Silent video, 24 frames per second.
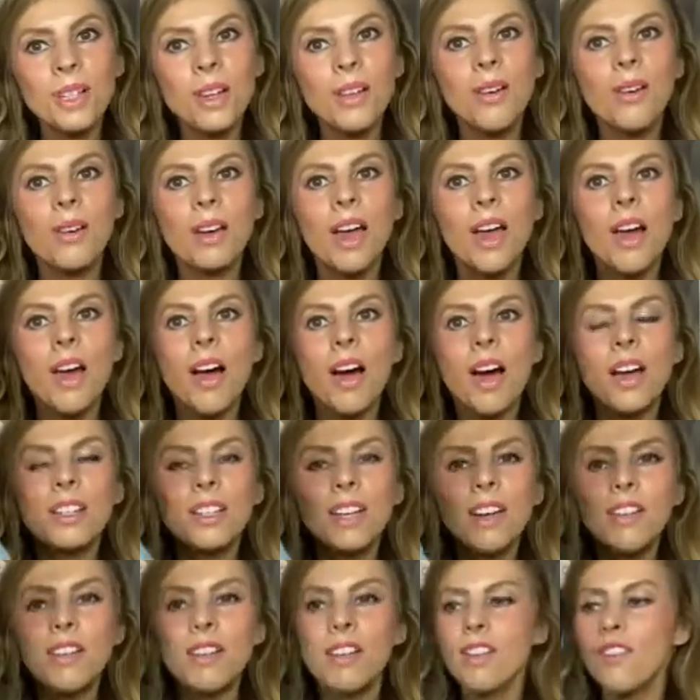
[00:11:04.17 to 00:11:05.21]
Look, I
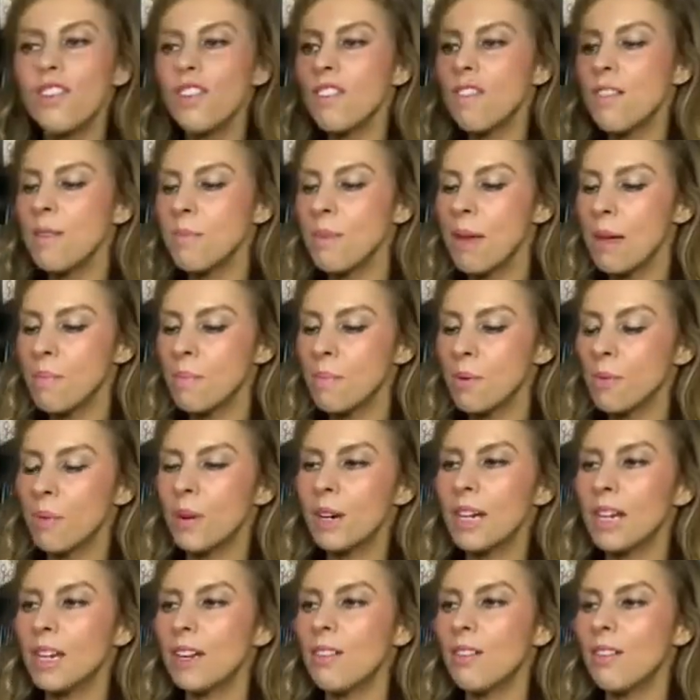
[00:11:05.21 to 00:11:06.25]
don't know if you remember what
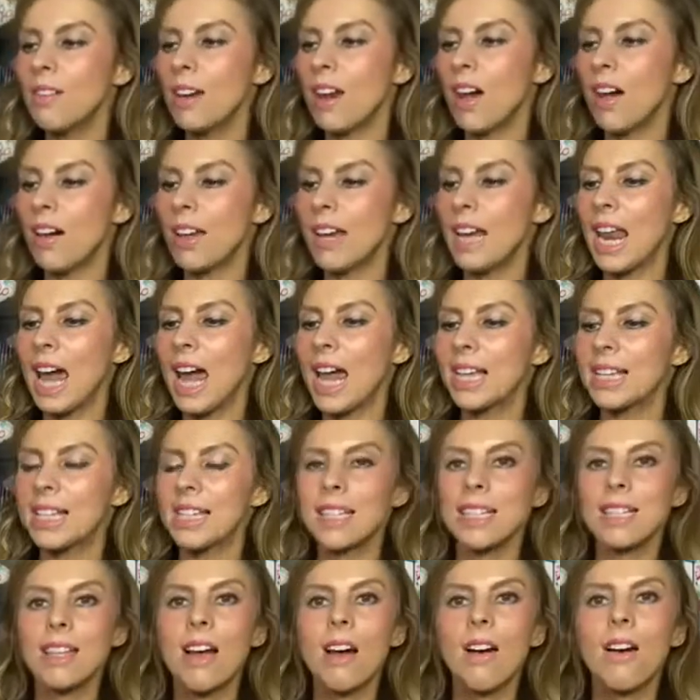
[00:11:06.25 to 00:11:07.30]
it looked like
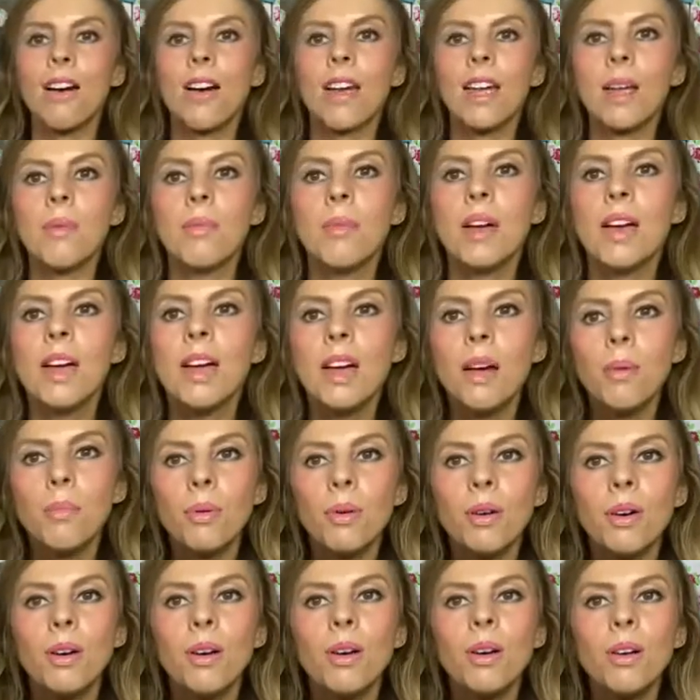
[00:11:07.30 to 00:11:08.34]
last time,
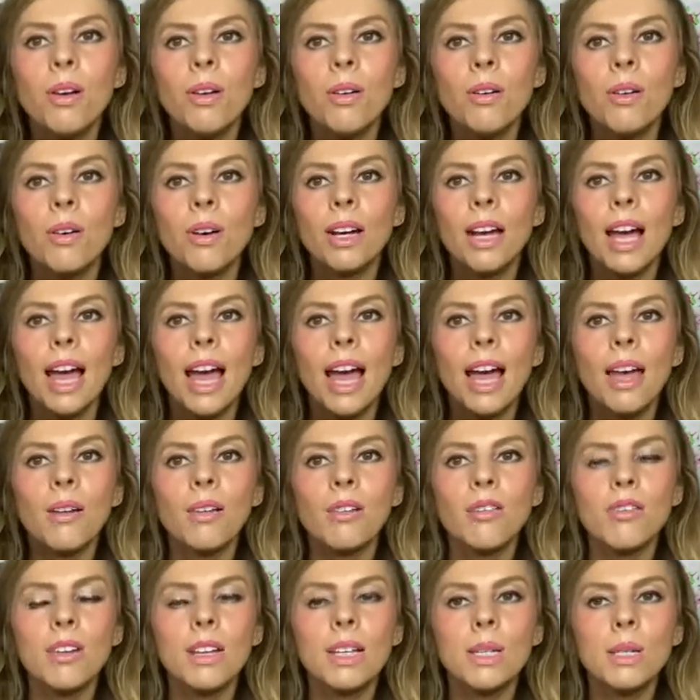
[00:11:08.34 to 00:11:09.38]
but look how
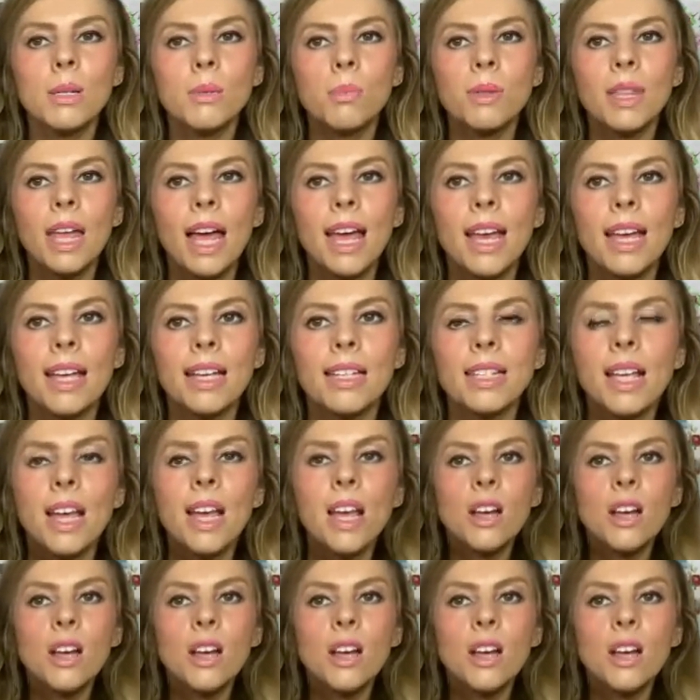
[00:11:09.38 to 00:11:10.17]
crisp that is.